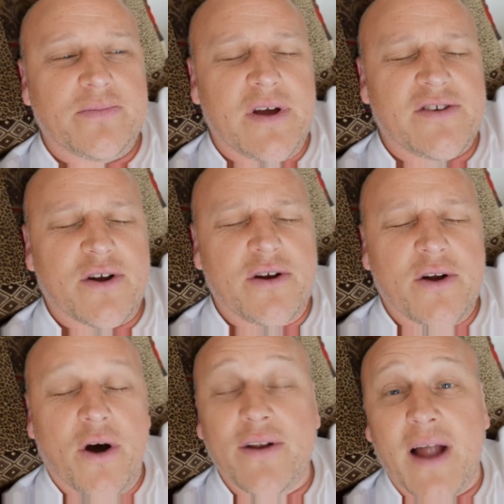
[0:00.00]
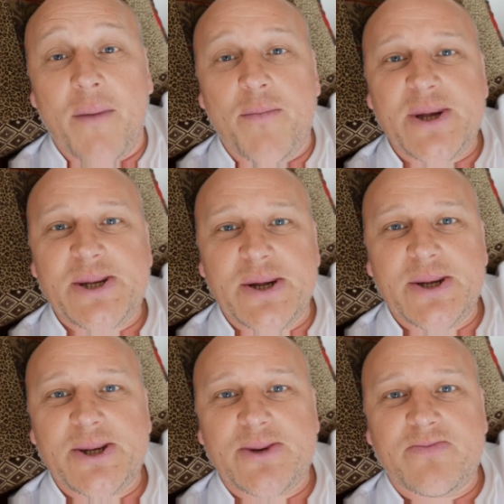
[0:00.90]
is an online
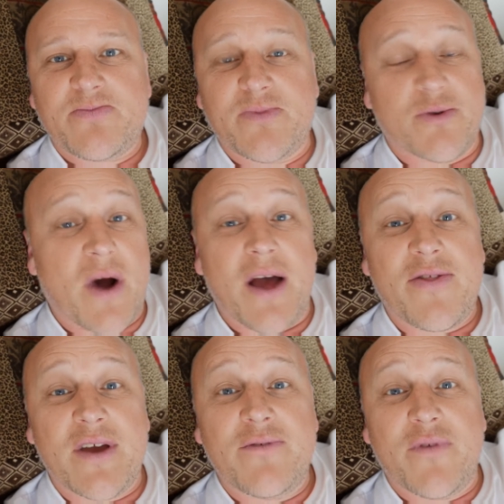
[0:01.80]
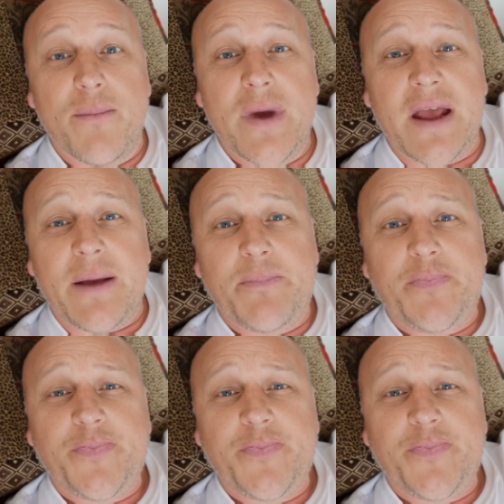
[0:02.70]
business the right thing for me?